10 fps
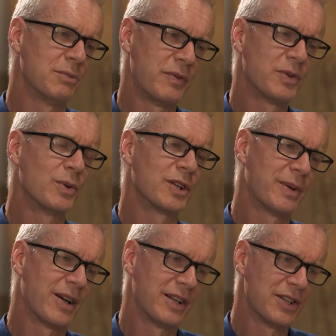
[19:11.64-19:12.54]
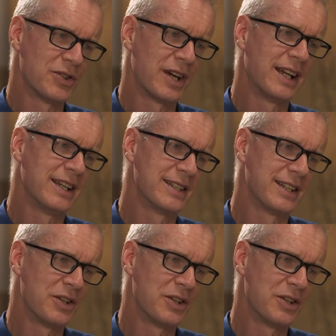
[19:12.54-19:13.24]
You know, we've talked about Israelis